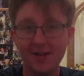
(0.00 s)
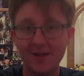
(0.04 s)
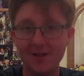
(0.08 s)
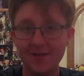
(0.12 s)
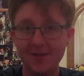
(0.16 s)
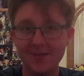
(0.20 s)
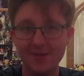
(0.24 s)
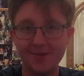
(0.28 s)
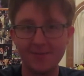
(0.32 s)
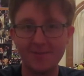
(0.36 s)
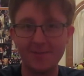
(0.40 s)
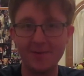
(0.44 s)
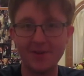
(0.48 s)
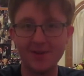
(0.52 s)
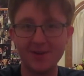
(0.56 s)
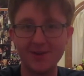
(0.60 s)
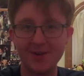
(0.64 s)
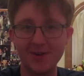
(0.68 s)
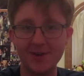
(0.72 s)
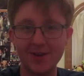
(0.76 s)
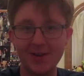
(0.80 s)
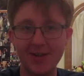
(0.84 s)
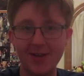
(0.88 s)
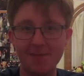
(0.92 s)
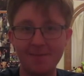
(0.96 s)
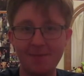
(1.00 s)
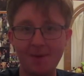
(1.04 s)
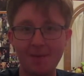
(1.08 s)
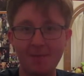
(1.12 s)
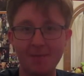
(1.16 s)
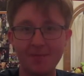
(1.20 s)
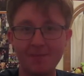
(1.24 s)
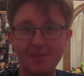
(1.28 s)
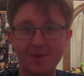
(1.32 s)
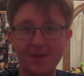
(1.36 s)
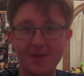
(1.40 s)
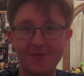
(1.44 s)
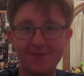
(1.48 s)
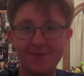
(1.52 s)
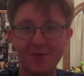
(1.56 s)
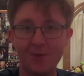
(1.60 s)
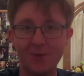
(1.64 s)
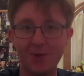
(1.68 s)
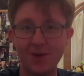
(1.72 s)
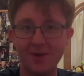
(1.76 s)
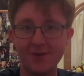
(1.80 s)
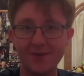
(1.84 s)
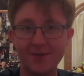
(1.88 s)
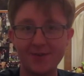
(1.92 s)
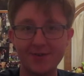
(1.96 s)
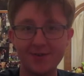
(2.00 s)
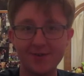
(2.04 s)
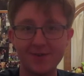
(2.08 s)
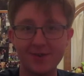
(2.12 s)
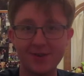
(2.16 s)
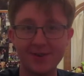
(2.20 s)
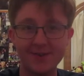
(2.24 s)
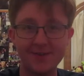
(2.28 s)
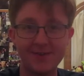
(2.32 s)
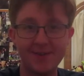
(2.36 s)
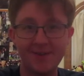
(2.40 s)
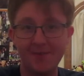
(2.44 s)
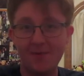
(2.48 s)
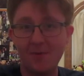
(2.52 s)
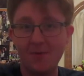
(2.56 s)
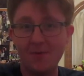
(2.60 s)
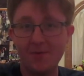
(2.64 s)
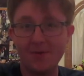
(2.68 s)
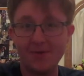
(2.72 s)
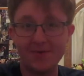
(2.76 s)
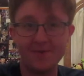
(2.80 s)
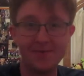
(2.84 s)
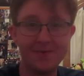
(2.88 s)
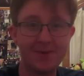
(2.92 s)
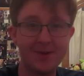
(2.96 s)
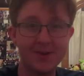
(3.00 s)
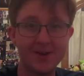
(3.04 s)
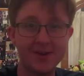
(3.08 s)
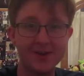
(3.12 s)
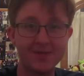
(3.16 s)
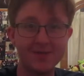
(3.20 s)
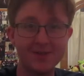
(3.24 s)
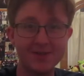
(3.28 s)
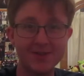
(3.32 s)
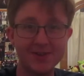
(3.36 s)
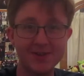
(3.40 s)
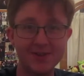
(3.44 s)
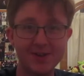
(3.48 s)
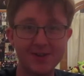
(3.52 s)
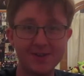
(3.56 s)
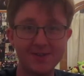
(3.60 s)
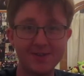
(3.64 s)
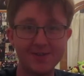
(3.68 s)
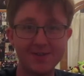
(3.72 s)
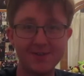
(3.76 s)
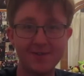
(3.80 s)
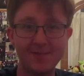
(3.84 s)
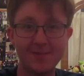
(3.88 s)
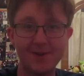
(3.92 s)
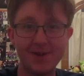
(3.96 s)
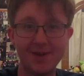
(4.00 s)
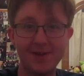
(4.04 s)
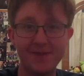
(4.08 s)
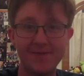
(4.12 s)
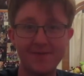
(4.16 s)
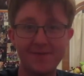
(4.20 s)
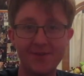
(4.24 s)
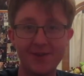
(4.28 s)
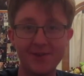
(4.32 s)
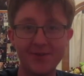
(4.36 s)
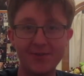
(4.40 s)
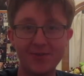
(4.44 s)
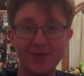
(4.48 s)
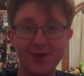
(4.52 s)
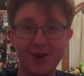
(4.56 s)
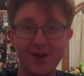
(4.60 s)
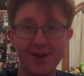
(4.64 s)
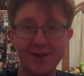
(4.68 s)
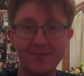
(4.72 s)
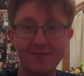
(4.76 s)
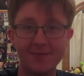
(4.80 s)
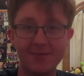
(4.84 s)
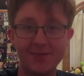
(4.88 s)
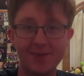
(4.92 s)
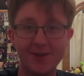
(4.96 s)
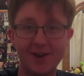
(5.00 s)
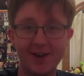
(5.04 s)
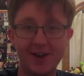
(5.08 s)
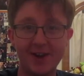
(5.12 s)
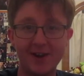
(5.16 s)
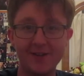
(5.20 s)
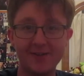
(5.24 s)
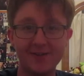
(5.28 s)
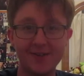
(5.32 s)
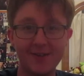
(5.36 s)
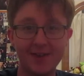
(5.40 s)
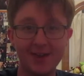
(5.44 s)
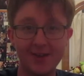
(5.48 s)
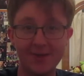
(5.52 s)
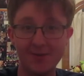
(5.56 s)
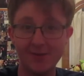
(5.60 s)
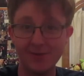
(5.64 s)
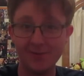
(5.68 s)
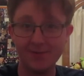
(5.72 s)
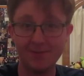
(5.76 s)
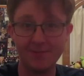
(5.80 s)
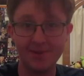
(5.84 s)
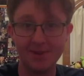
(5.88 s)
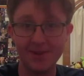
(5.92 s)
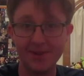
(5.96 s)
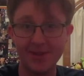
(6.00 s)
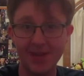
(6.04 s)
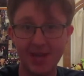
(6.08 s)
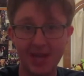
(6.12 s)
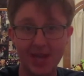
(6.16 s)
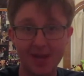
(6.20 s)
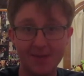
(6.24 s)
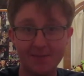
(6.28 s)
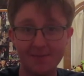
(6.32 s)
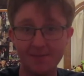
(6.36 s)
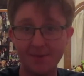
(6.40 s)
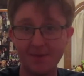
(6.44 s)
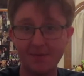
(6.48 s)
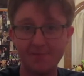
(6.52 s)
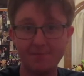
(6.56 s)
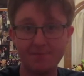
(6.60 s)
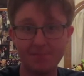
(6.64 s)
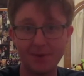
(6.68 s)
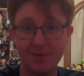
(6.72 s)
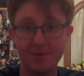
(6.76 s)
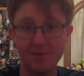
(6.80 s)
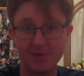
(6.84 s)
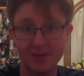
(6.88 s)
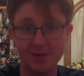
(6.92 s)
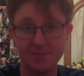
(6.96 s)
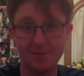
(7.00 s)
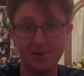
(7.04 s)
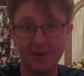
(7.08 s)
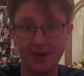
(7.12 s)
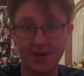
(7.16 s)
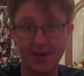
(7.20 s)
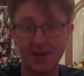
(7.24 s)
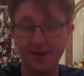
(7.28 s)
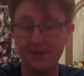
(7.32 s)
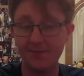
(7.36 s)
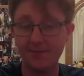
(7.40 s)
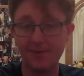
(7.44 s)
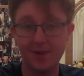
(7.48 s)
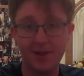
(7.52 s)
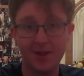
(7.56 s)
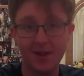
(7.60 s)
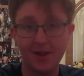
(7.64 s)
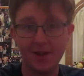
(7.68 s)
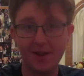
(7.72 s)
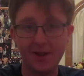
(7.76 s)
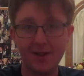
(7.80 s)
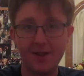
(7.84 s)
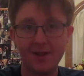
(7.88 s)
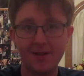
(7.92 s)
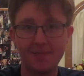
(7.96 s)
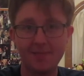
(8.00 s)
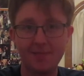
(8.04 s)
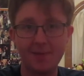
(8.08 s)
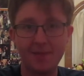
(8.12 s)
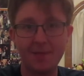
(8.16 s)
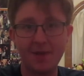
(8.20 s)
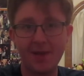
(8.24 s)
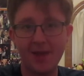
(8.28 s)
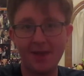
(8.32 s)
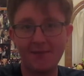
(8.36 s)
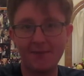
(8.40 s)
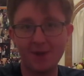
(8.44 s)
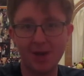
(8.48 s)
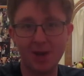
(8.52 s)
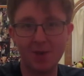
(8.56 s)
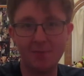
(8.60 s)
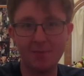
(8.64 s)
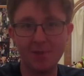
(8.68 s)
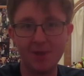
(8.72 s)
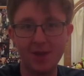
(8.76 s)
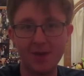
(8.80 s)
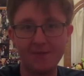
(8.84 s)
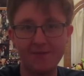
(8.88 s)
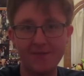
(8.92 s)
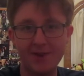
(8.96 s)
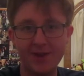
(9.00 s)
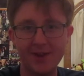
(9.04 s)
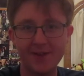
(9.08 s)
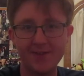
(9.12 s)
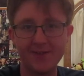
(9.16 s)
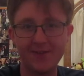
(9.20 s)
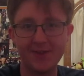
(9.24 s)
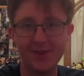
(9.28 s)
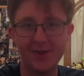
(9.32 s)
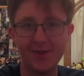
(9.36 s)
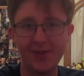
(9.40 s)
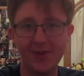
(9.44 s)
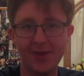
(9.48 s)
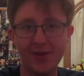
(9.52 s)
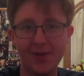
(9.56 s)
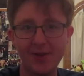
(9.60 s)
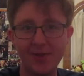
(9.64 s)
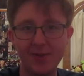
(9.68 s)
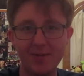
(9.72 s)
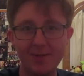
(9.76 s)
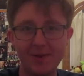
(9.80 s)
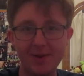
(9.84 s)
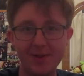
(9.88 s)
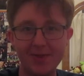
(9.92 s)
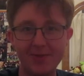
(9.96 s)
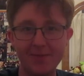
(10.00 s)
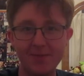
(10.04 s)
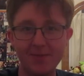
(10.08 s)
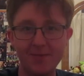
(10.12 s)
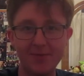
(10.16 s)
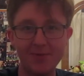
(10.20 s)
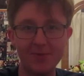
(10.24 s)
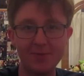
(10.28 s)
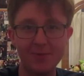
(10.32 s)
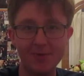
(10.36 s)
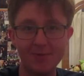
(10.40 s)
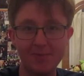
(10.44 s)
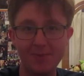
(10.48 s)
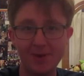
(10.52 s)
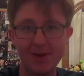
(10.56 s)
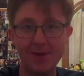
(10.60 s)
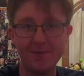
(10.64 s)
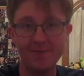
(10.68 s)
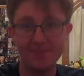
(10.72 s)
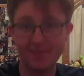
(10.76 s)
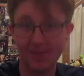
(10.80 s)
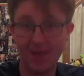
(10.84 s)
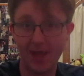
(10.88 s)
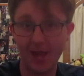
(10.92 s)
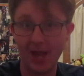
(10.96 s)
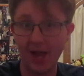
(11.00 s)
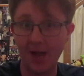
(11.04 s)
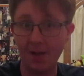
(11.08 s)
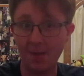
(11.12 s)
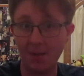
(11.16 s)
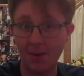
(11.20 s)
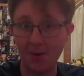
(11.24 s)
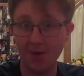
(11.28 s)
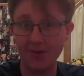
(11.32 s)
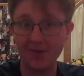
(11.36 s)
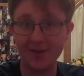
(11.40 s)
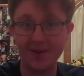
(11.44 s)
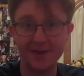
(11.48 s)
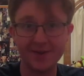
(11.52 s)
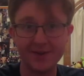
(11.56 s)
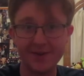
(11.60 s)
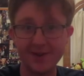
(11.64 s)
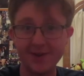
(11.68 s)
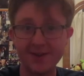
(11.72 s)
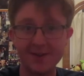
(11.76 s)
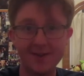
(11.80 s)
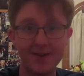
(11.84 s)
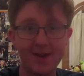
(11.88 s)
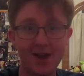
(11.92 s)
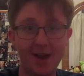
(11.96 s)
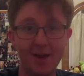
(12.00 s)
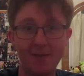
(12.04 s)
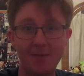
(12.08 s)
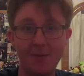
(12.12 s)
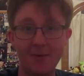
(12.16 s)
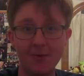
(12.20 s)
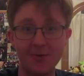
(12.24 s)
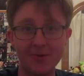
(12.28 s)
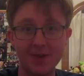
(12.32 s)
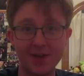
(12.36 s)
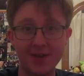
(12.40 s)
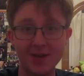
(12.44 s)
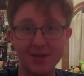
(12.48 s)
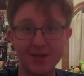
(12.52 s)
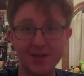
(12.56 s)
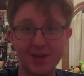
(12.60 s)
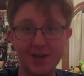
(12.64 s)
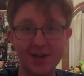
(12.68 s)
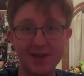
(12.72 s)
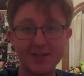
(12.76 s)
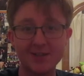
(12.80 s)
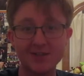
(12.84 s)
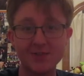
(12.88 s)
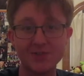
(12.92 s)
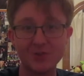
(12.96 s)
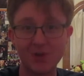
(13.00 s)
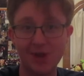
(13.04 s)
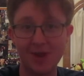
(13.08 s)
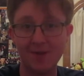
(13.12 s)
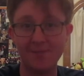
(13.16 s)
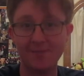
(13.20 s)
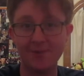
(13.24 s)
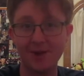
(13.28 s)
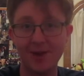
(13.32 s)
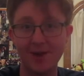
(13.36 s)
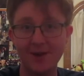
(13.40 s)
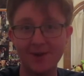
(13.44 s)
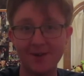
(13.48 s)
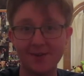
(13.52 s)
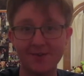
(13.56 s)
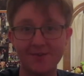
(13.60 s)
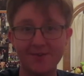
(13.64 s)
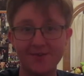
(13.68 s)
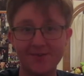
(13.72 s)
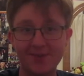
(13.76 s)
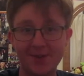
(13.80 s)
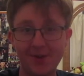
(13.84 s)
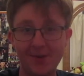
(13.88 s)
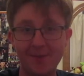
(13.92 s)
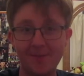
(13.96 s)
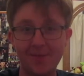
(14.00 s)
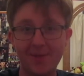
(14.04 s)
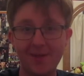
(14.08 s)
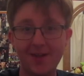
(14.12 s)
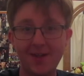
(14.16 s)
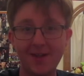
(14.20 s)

So be sure to keep up with me if you want to, because I'm always welcome to share some of my fun shiny with you guys. I always play the game like pretty much every day. Maybe I have a couple off days here and there in the month, but for the most part, I'm always hunting. I'm always getting shinies and trying for hundos. So